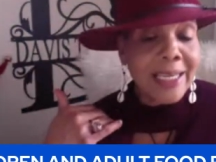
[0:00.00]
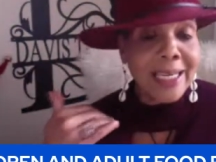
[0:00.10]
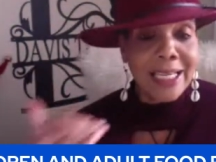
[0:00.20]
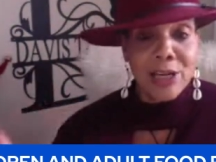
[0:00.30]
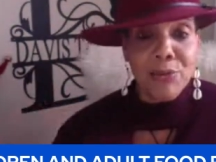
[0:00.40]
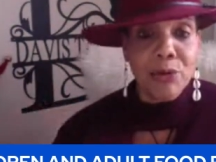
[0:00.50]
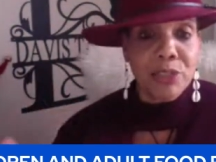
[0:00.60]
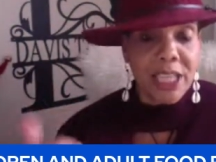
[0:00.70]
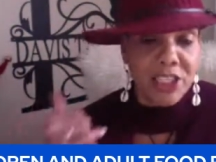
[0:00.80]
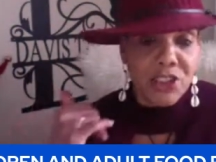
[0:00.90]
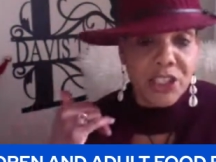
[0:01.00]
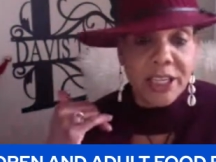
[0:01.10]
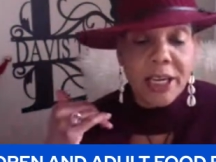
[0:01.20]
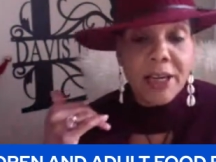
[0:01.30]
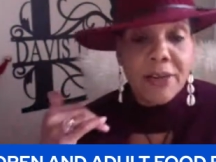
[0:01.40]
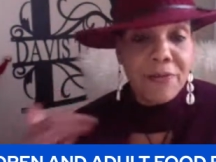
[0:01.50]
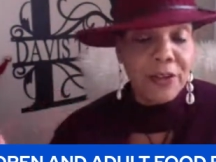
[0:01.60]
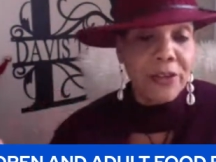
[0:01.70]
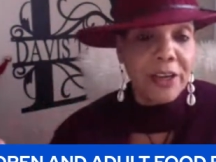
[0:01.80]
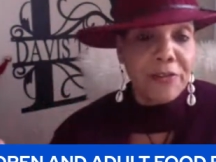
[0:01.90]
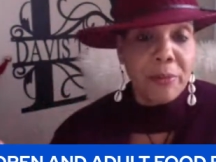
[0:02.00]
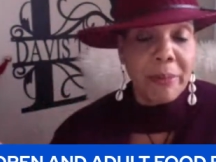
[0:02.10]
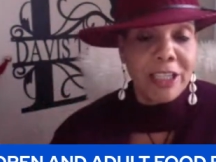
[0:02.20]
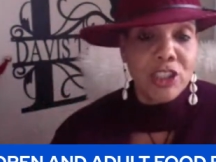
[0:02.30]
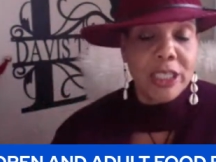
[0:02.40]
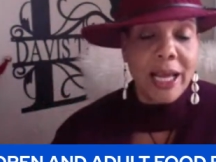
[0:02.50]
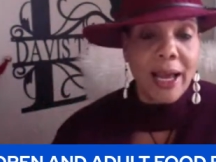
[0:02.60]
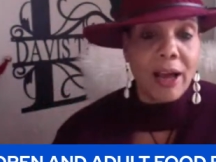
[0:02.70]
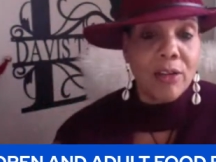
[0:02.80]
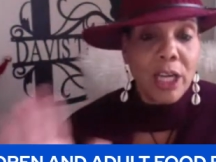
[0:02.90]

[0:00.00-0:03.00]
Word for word: get in rotation, fill the information out.